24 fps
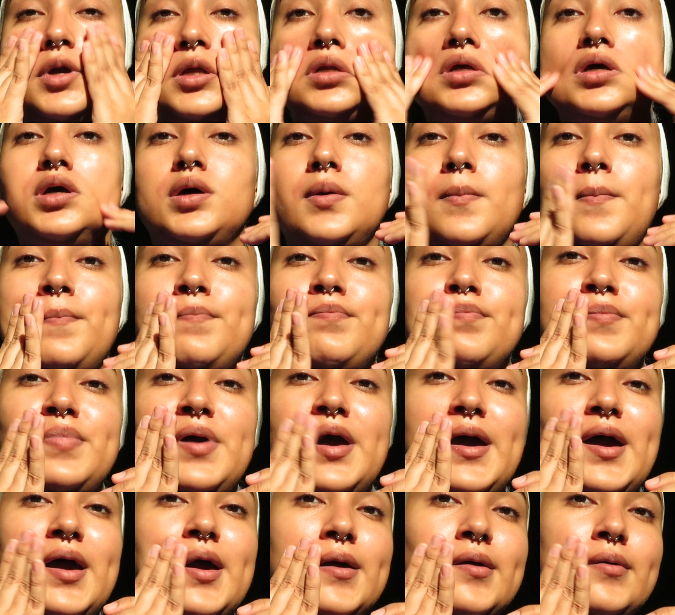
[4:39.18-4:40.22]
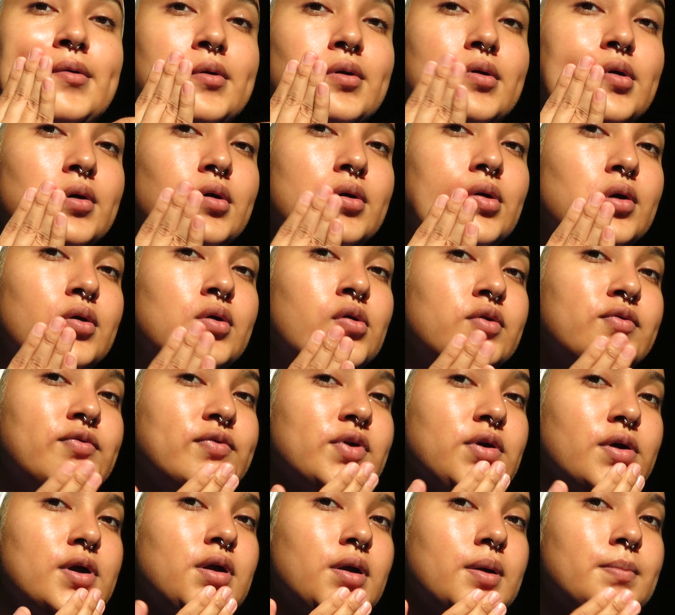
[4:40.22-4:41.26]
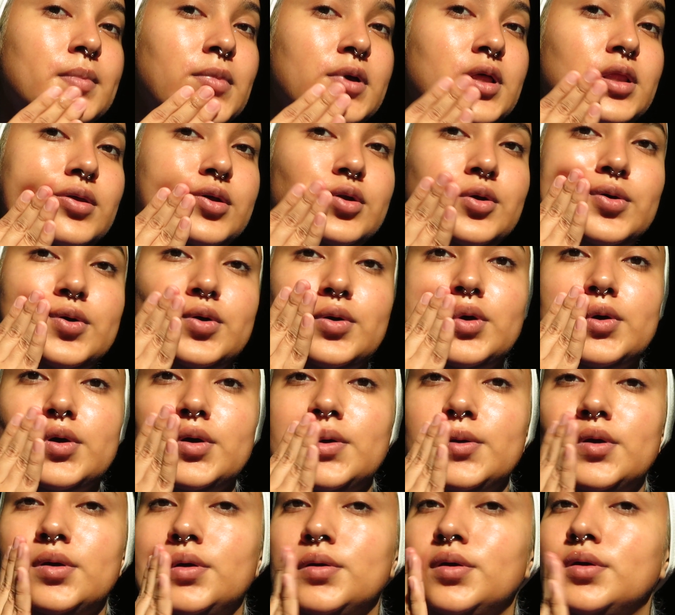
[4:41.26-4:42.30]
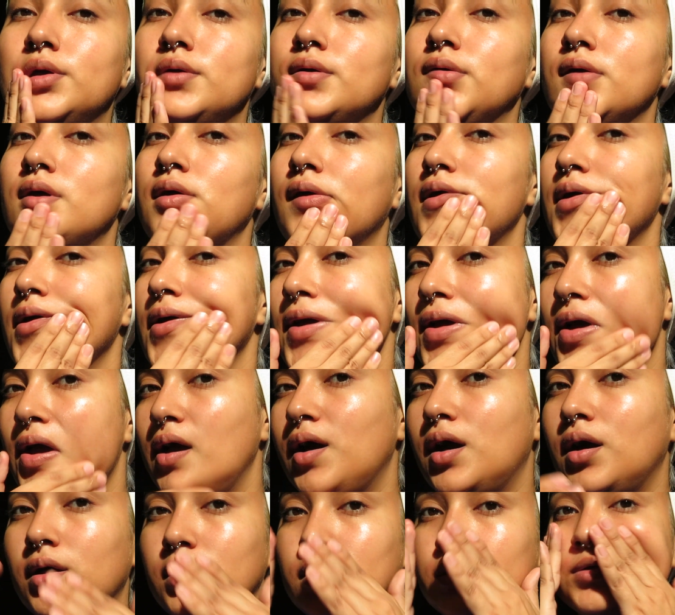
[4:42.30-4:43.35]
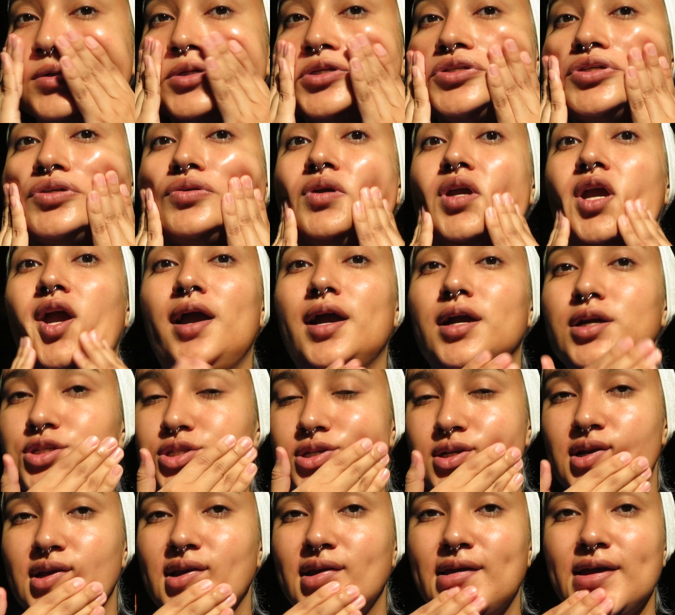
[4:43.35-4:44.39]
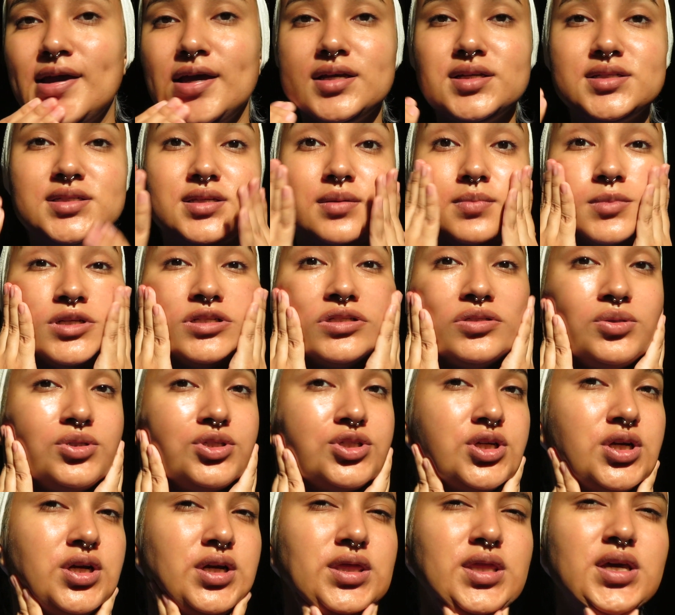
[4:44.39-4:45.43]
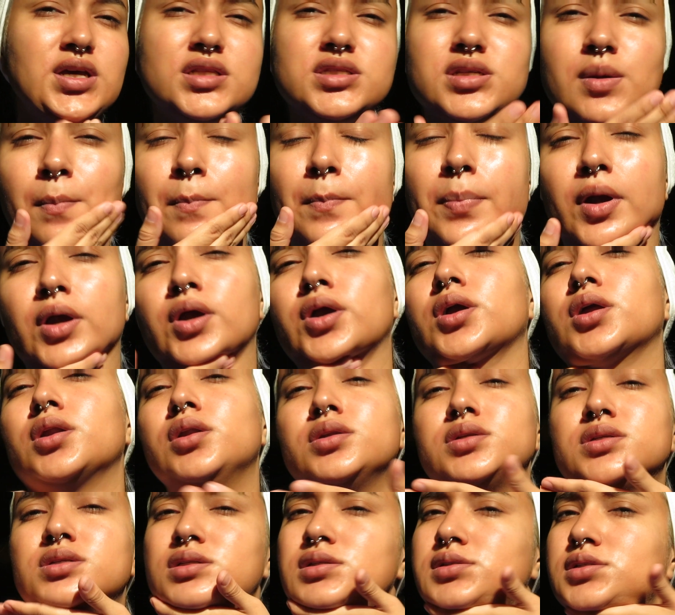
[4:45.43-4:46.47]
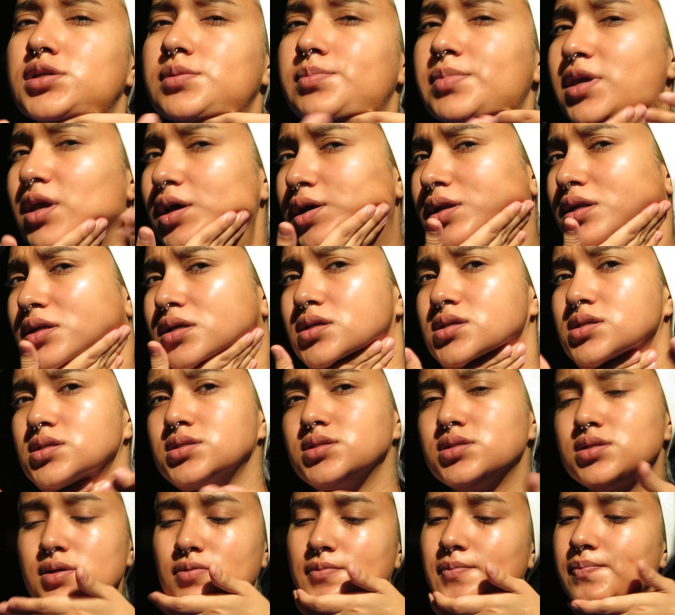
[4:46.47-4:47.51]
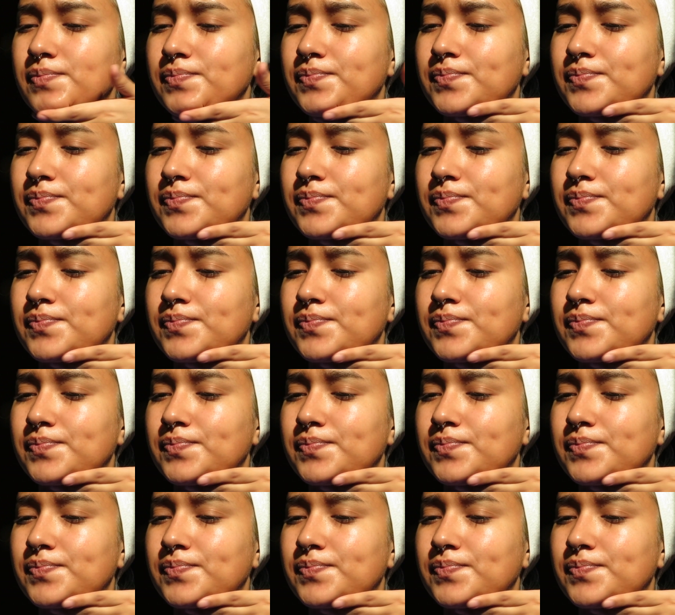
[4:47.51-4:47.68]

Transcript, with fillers: gonna pat over my little allergic reaction, I guess. I'm not too sure. I think it's a burn, to be honest,